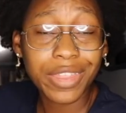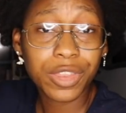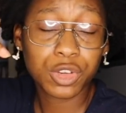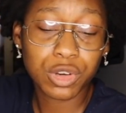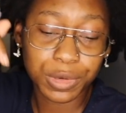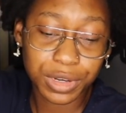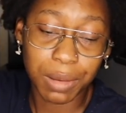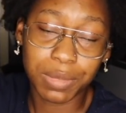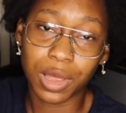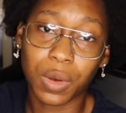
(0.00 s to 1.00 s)
And in the description
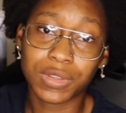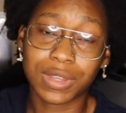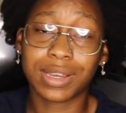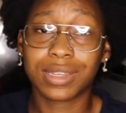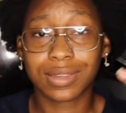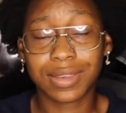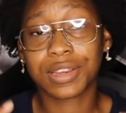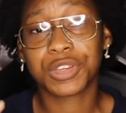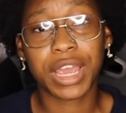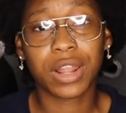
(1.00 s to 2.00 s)
down below is a link to the
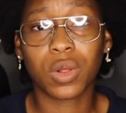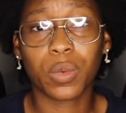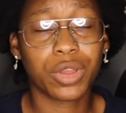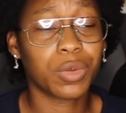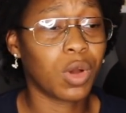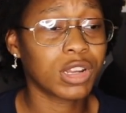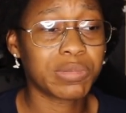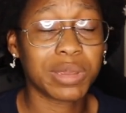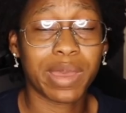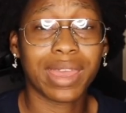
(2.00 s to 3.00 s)
second channel where you can
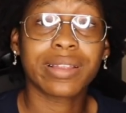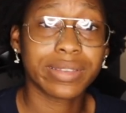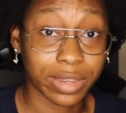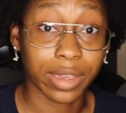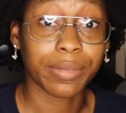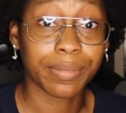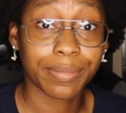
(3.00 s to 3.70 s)
watch me make tea.